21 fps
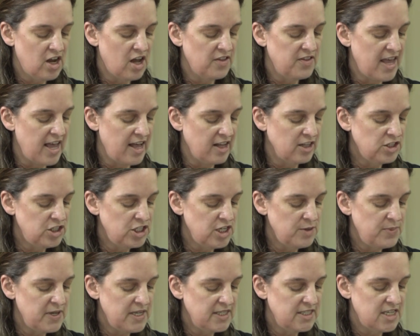on the
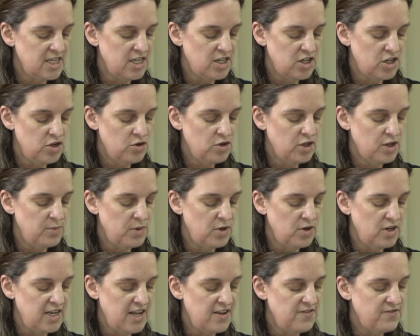LGBTQ
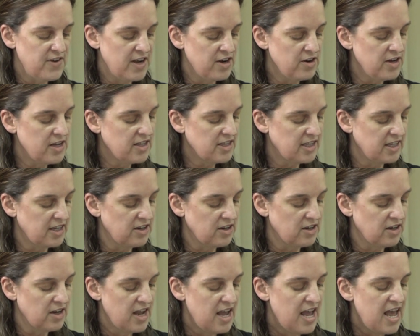community very
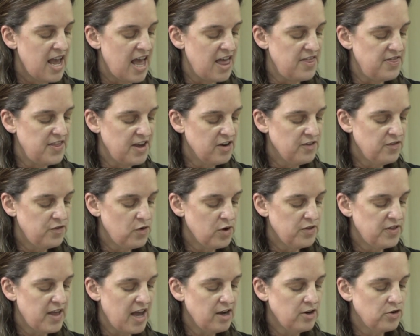clear, and
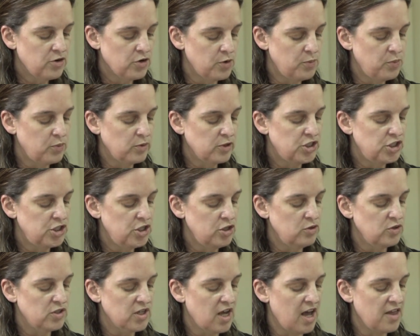therefore that group will
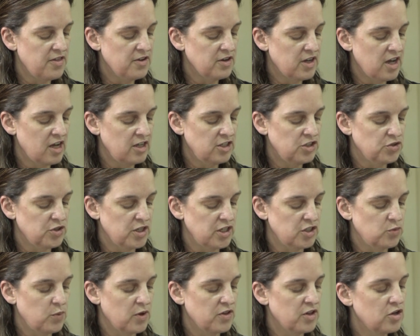choose other
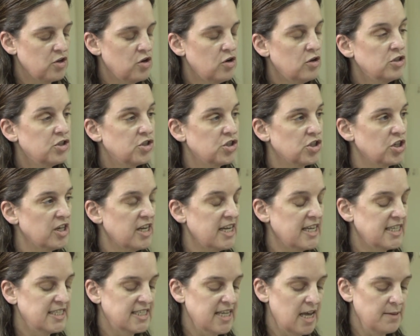countries where the culture
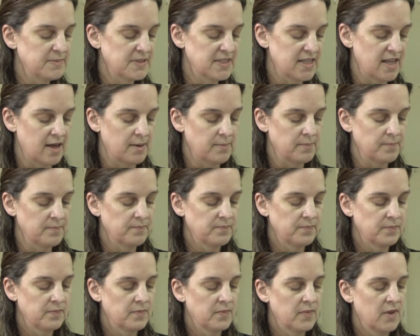accepts them.
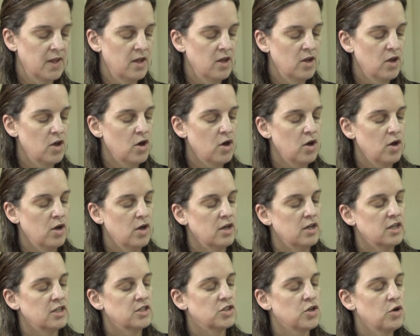
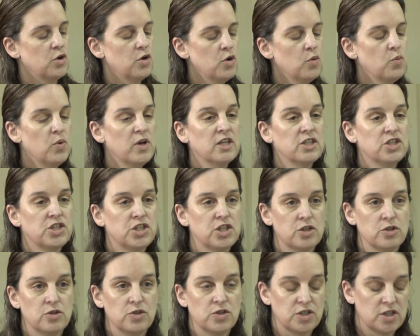So who will
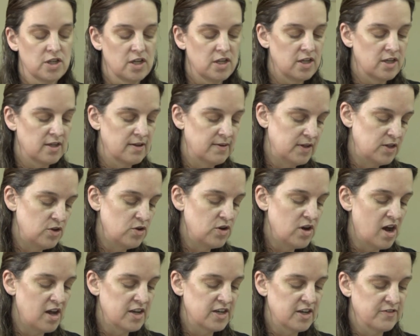choose
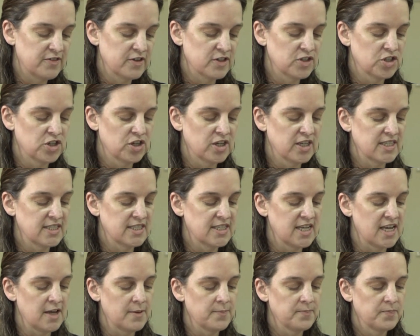Uganda for
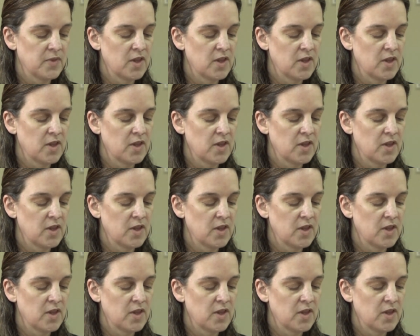surrogacy?